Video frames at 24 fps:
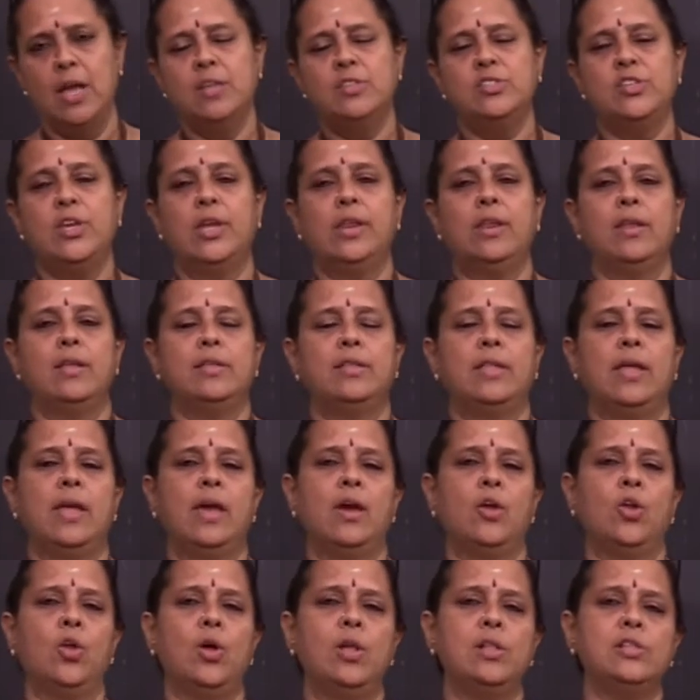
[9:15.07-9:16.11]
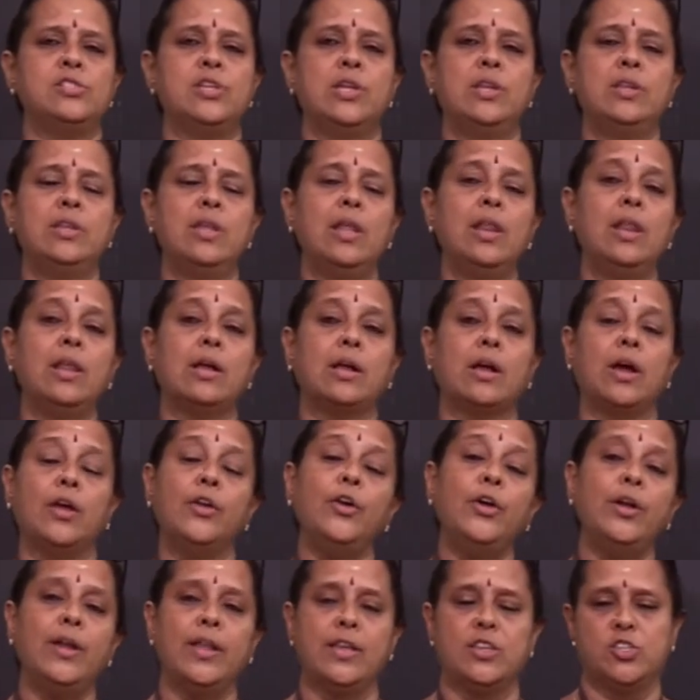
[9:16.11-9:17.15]
They are all general
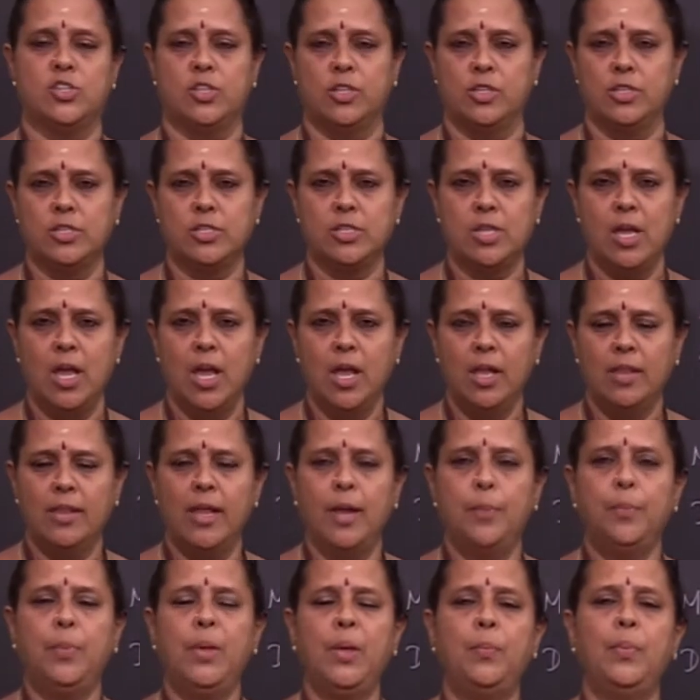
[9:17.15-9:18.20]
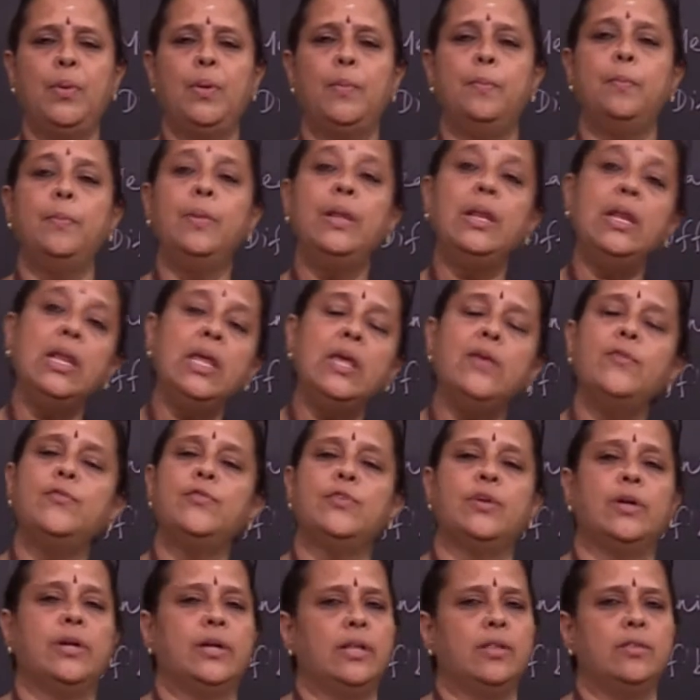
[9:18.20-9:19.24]
connotations that people believe
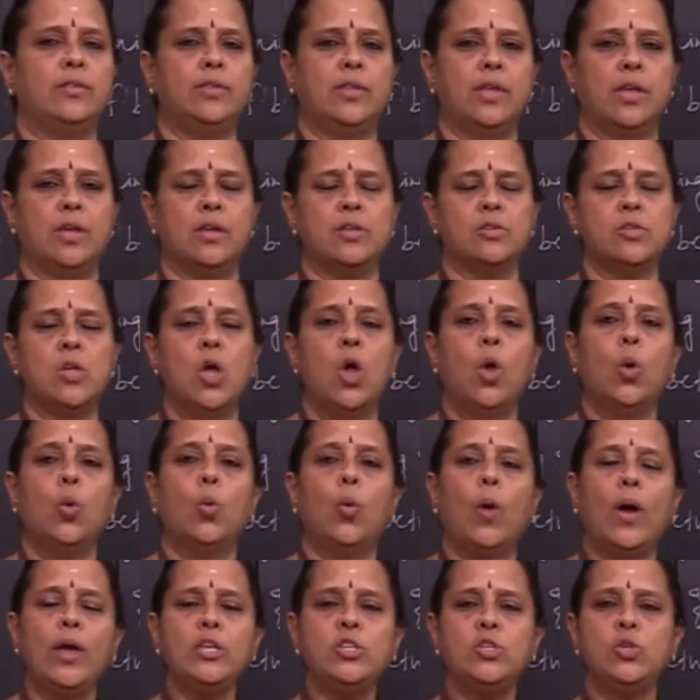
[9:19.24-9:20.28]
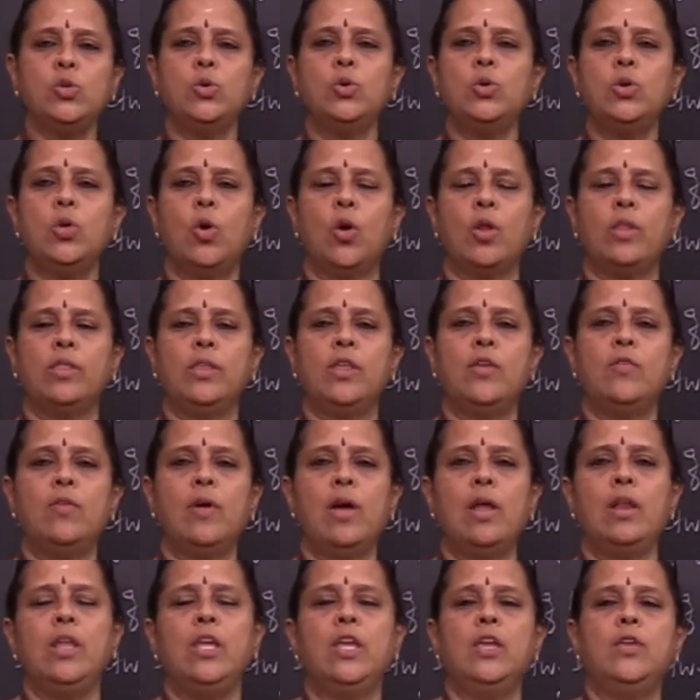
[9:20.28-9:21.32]
certain things. Why should on
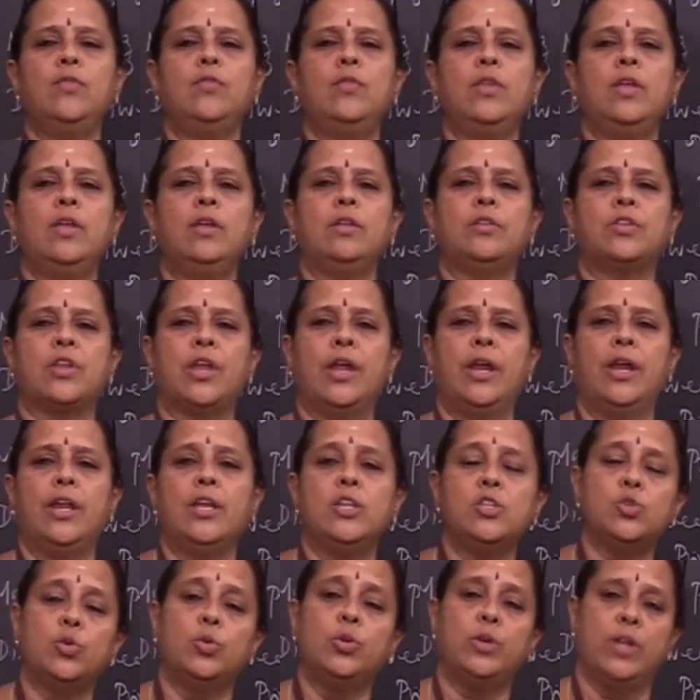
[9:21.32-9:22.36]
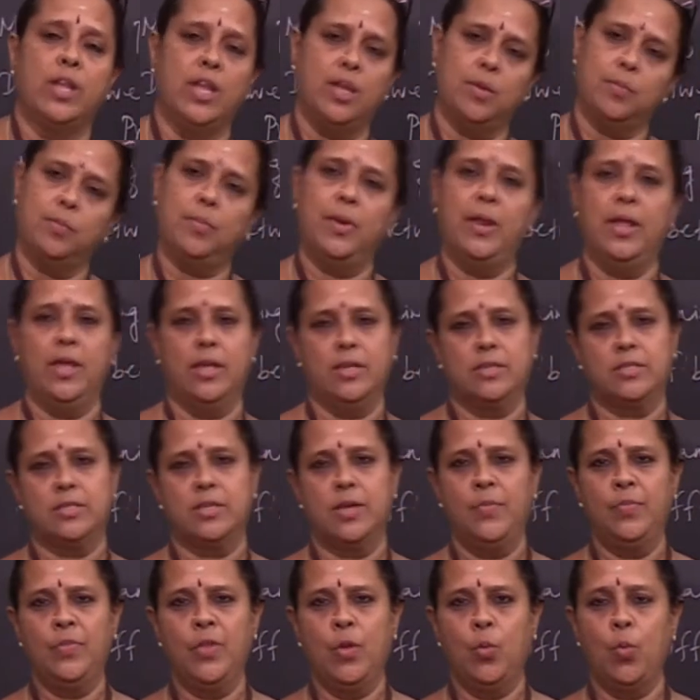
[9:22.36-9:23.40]
Diwali evening trading should take place?
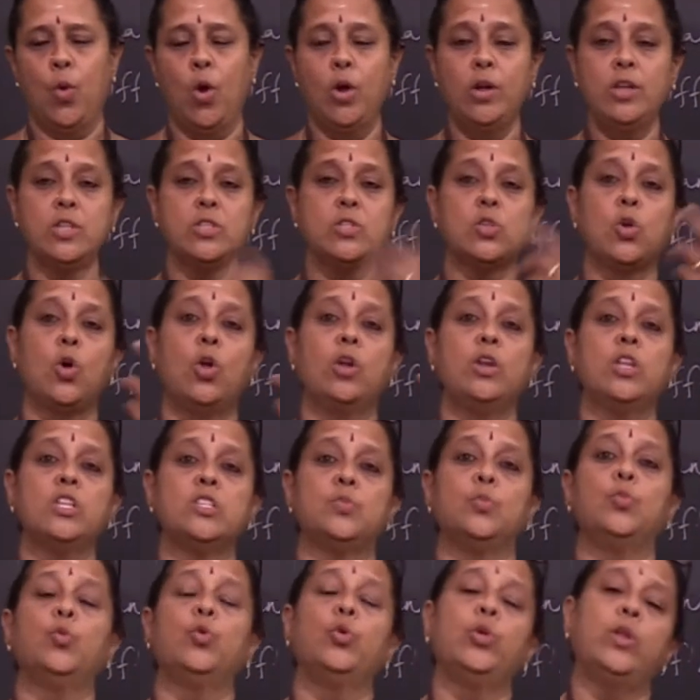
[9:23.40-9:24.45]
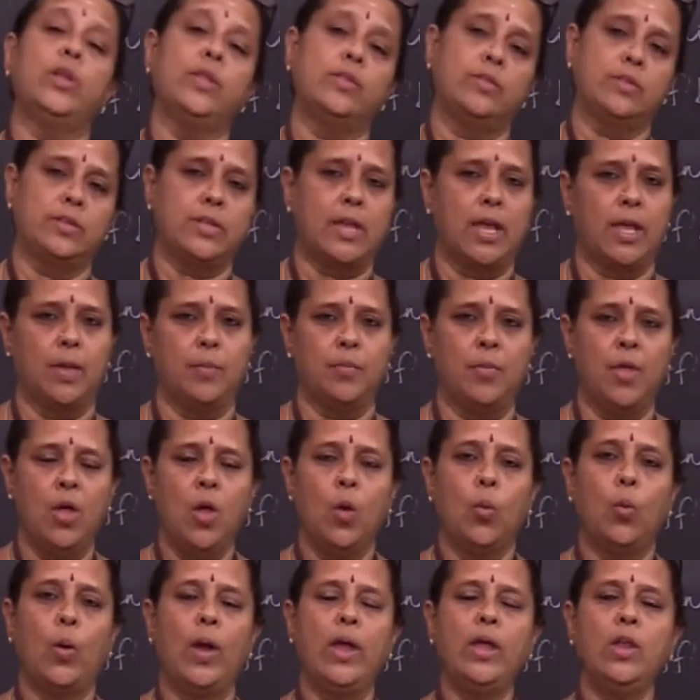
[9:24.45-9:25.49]
What is called as Muhurat time?
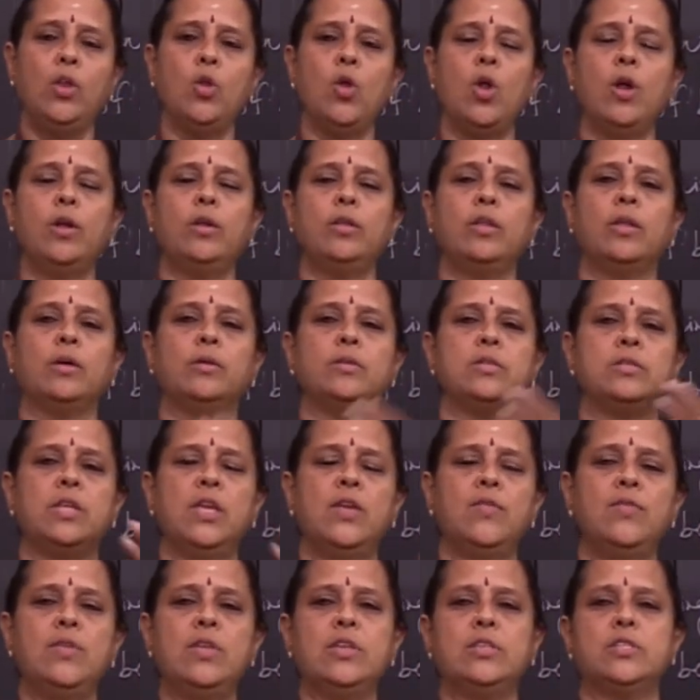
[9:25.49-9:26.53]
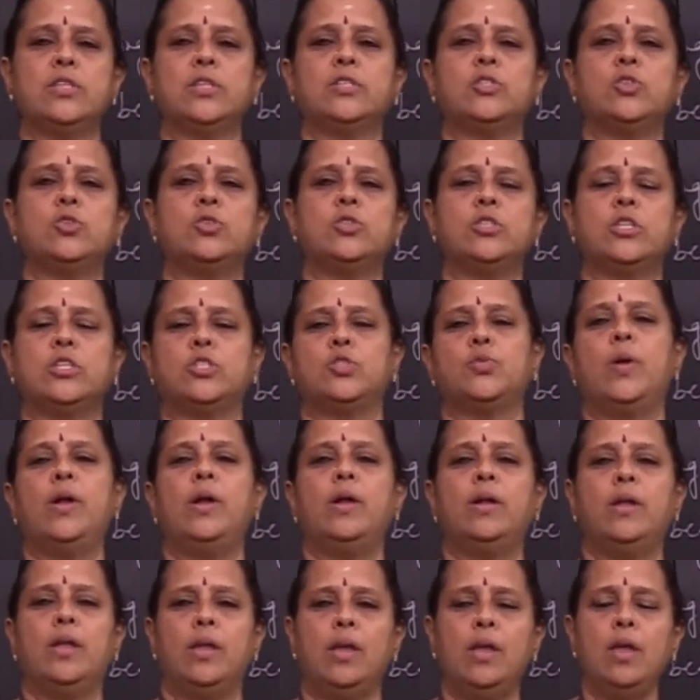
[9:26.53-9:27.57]
Why not the evening 6 to
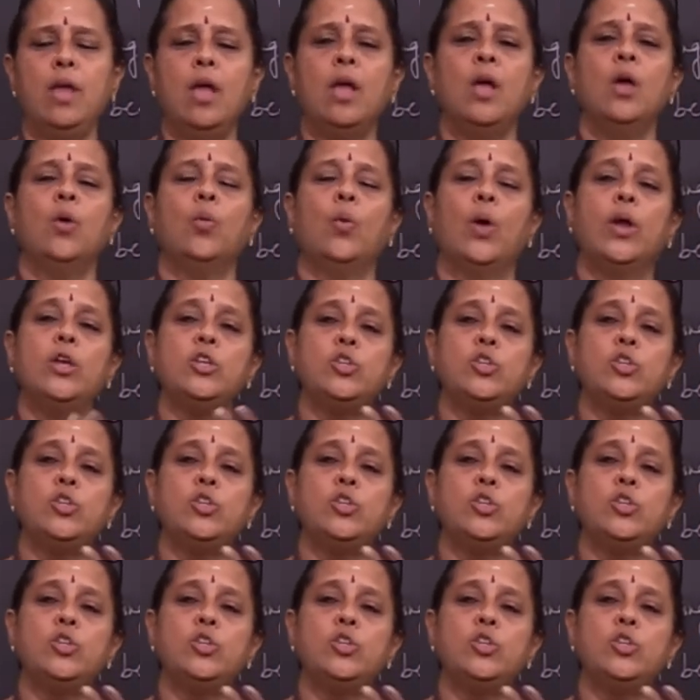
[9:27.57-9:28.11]
6:20? Why